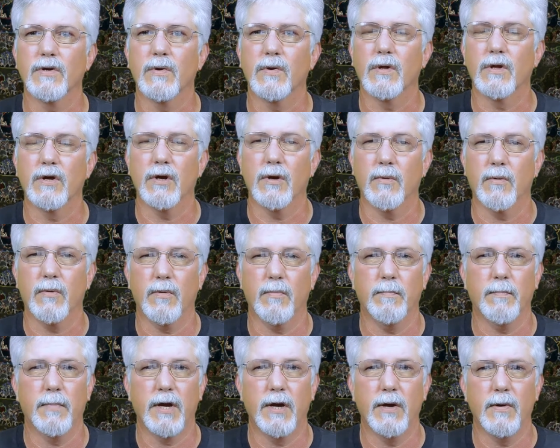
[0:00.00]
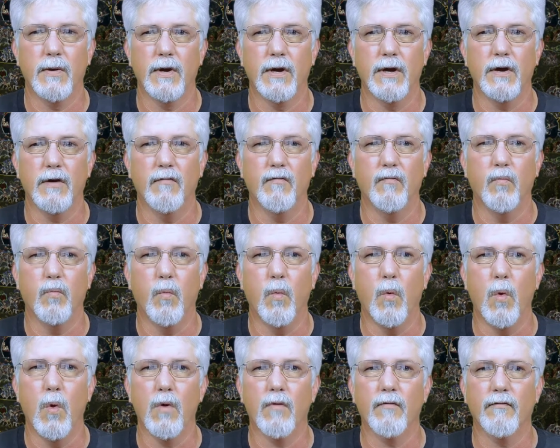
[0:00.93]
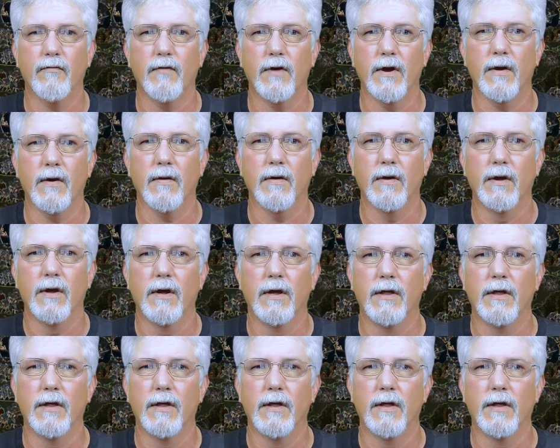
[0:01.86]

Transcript: earlier period of warfare